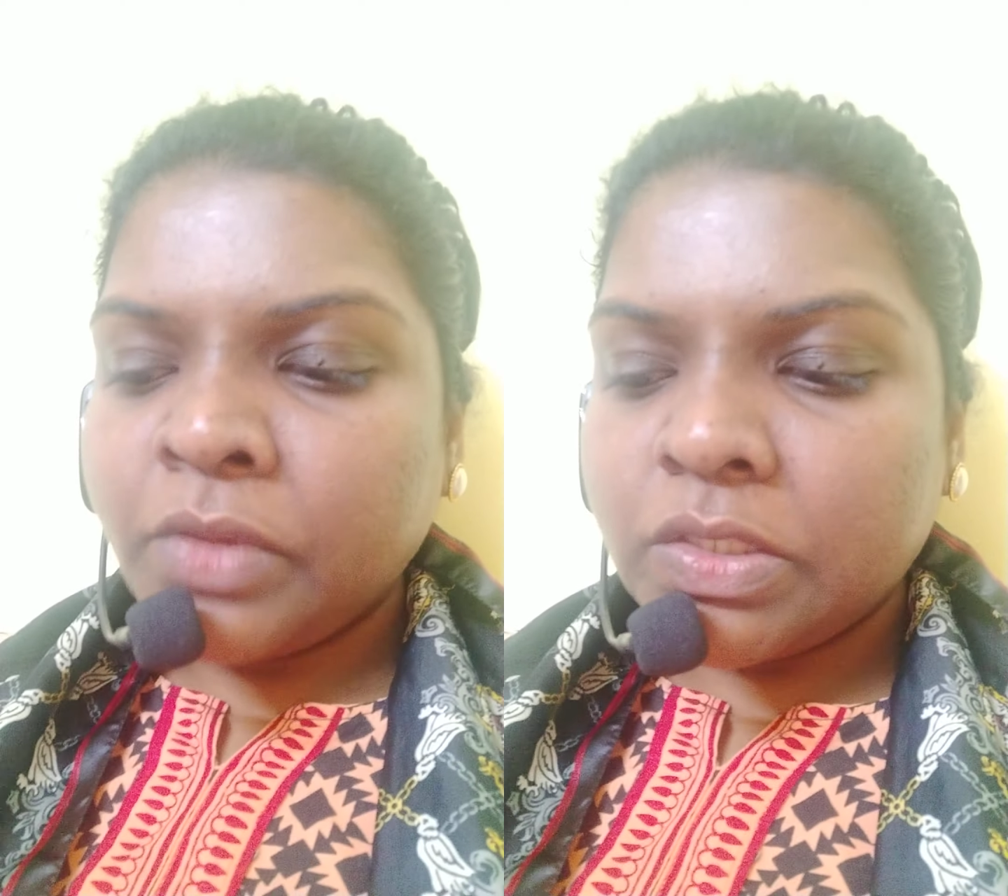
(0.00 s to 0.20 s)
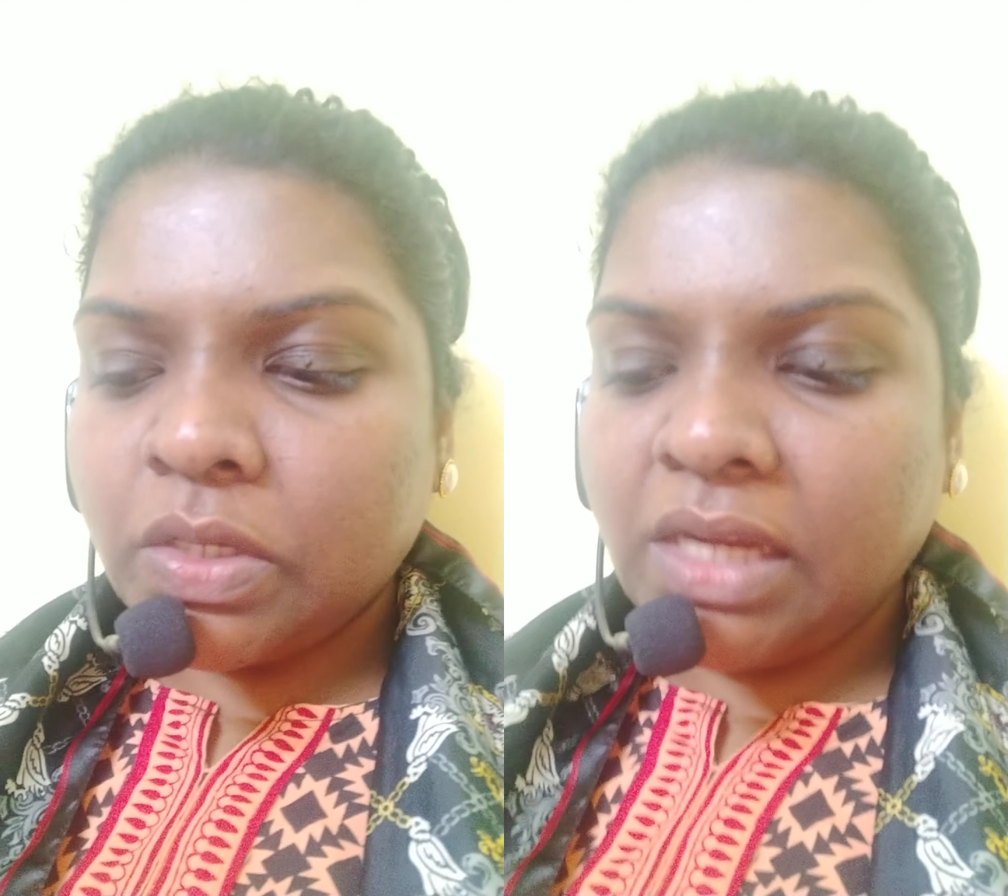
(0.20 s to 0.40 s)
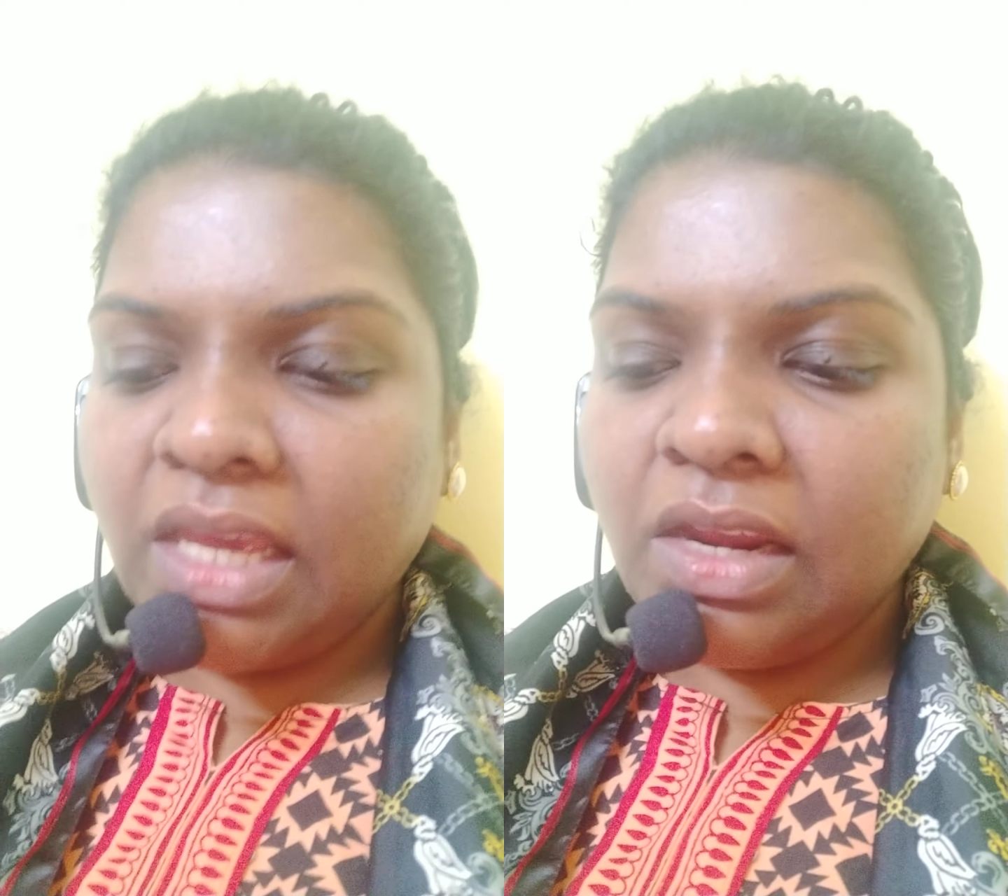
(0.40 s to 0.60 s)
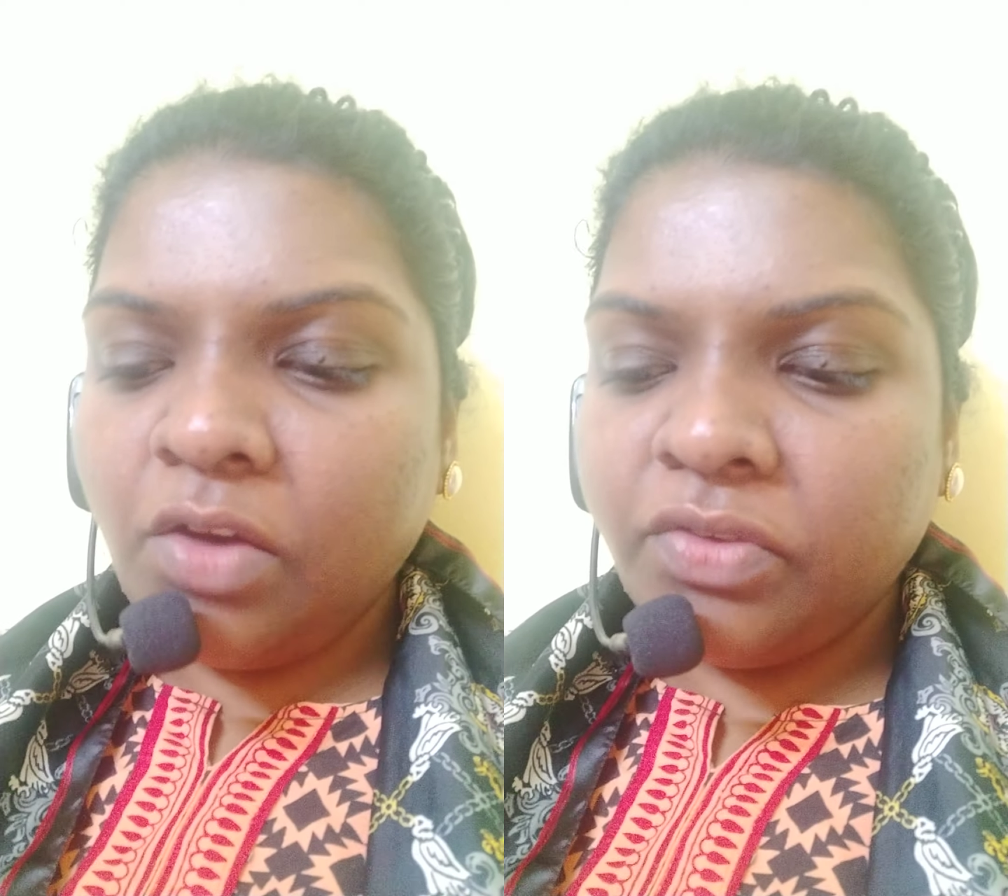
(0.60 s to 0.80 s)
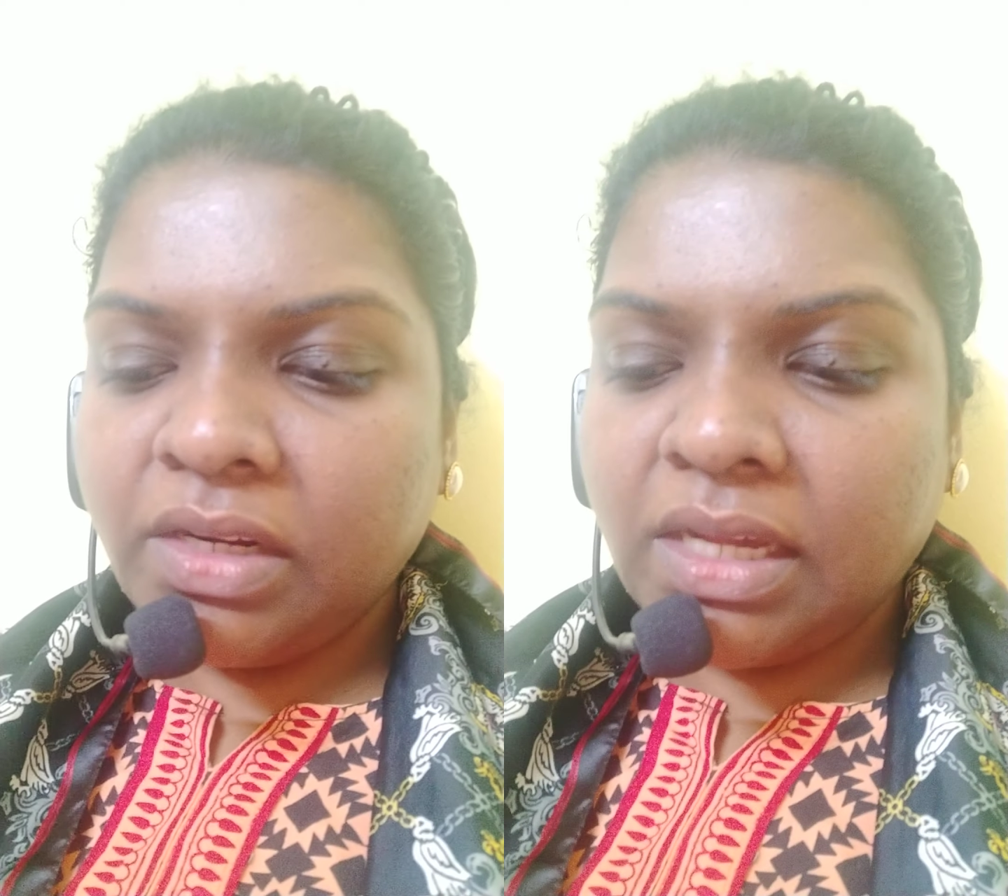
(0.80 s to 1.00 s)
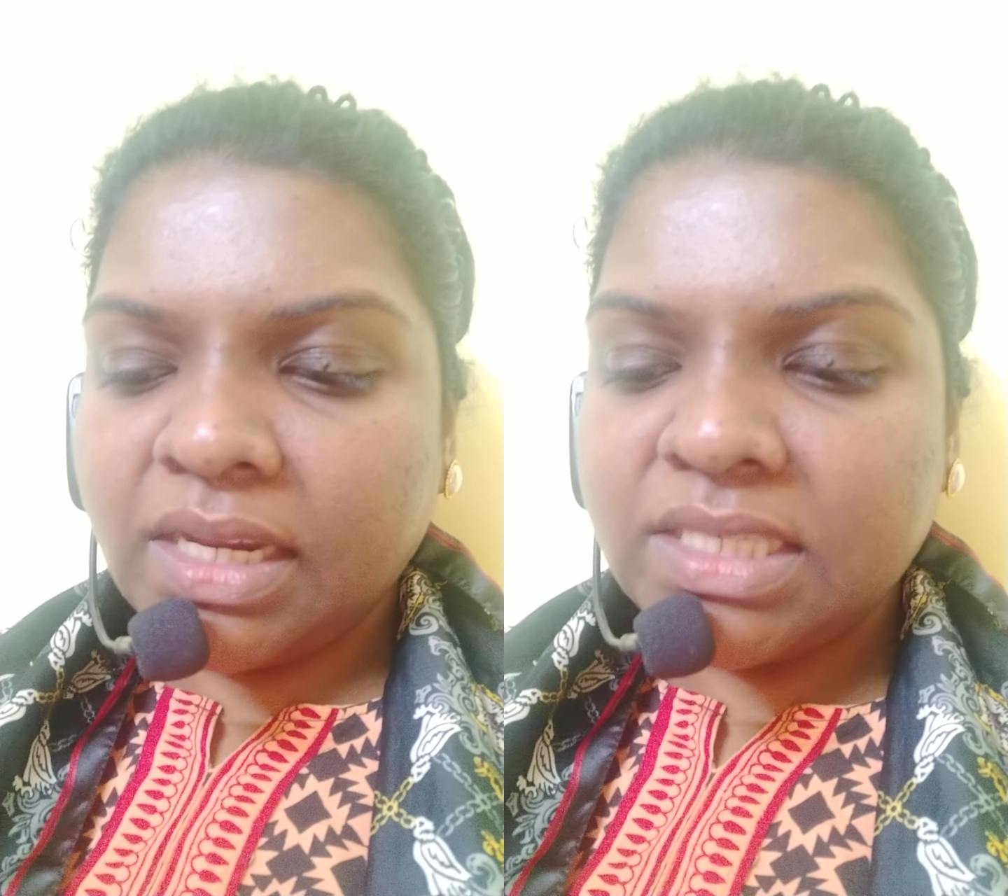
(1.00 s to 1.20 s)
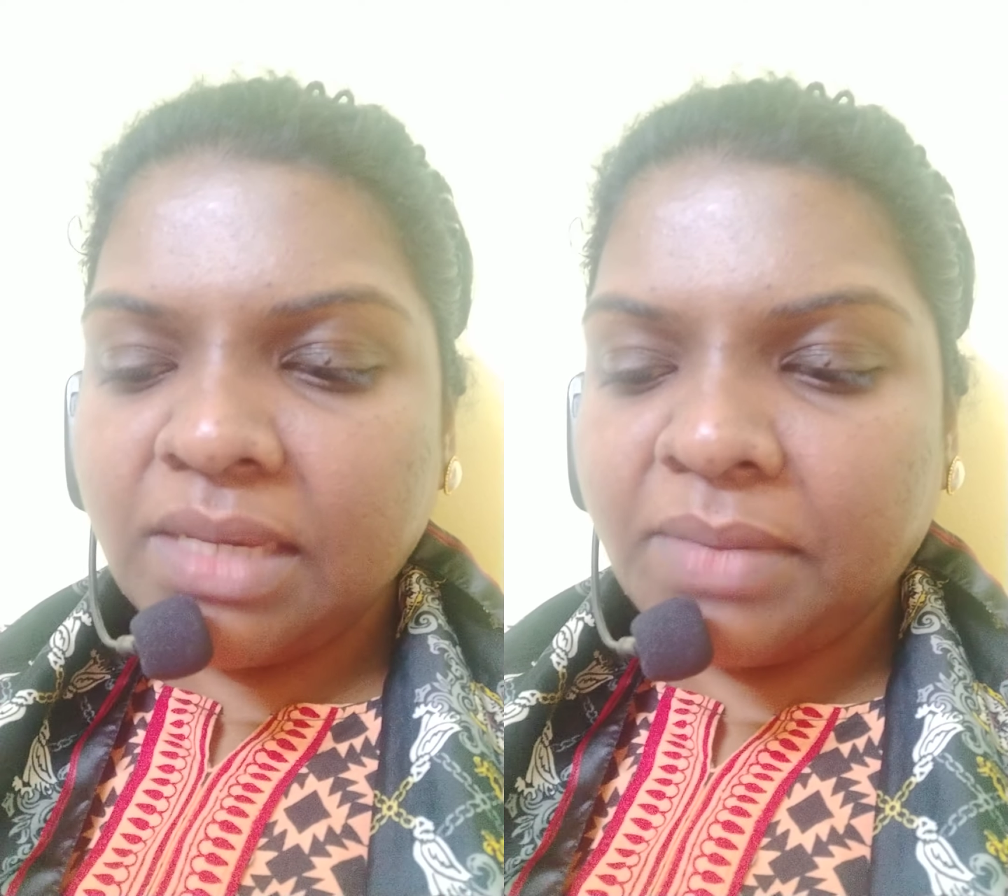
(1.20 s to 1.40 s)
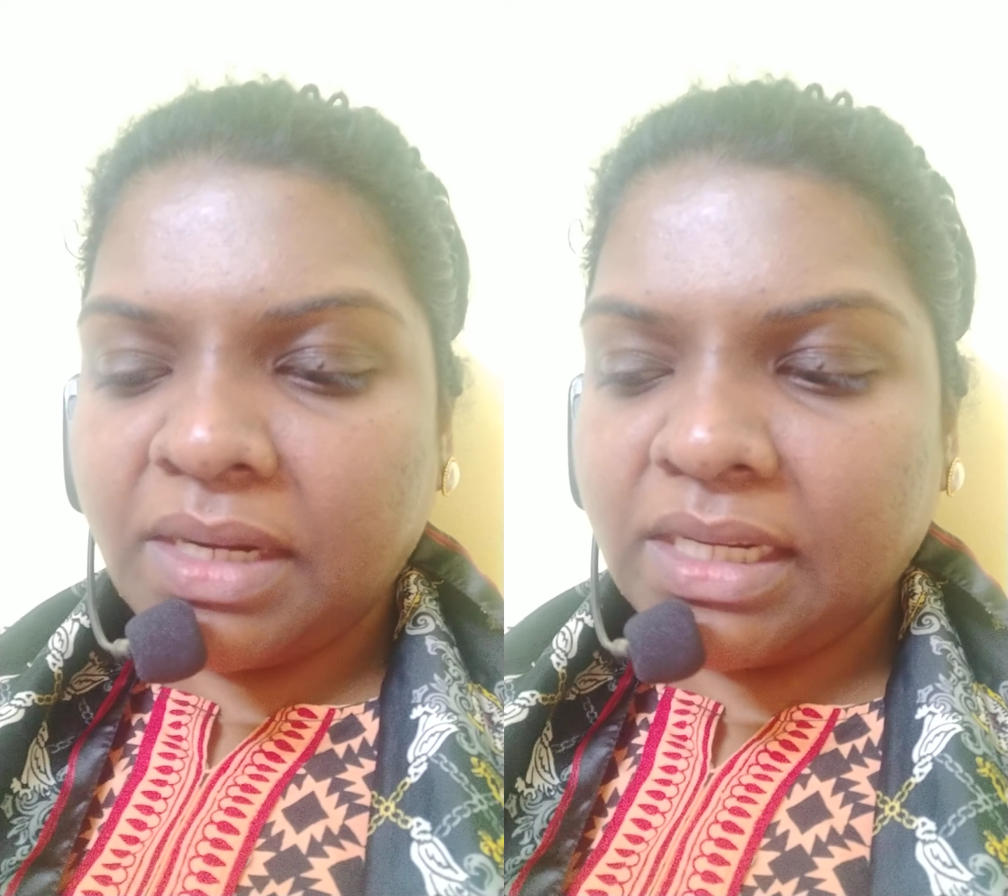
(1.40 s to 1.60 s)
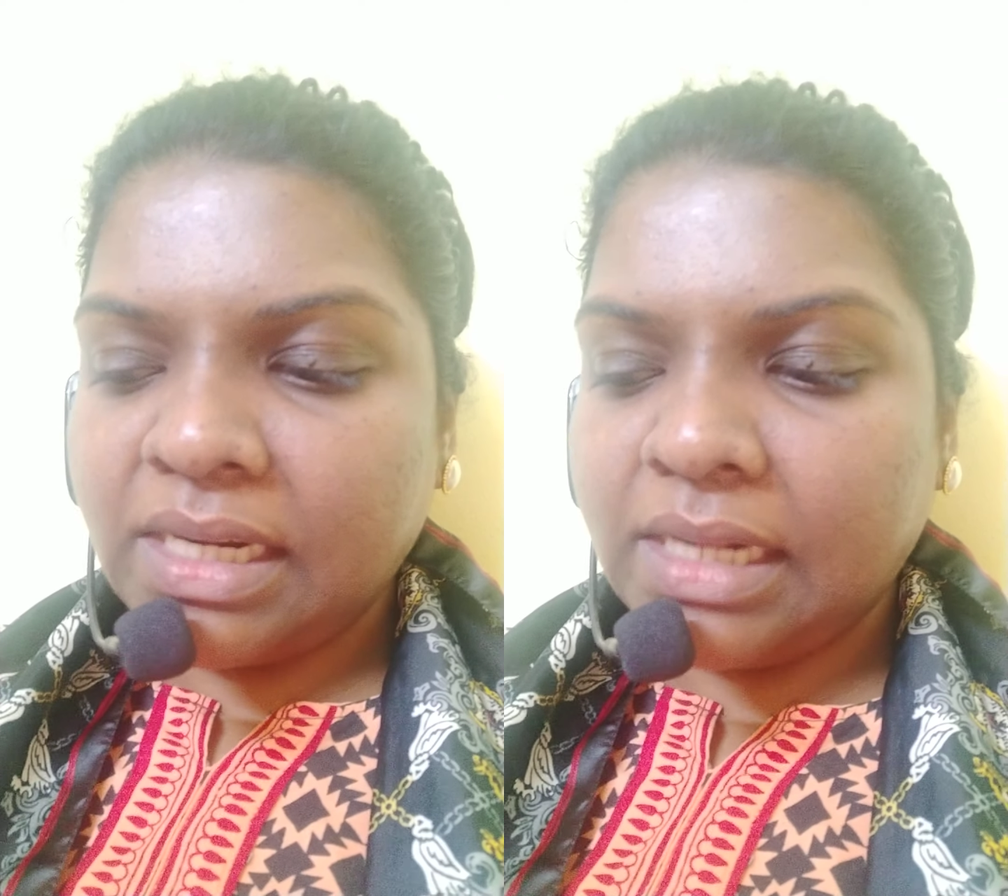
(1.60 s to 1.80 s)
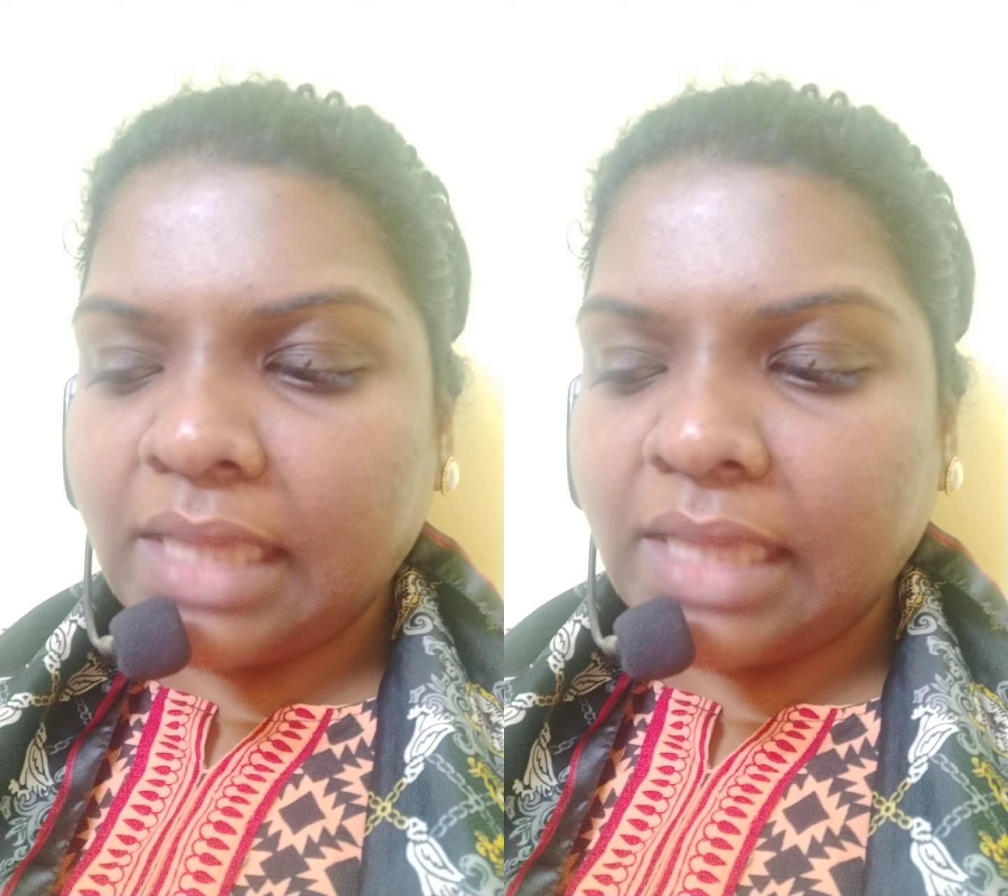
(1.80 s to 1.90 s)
So in area of increasing mental health,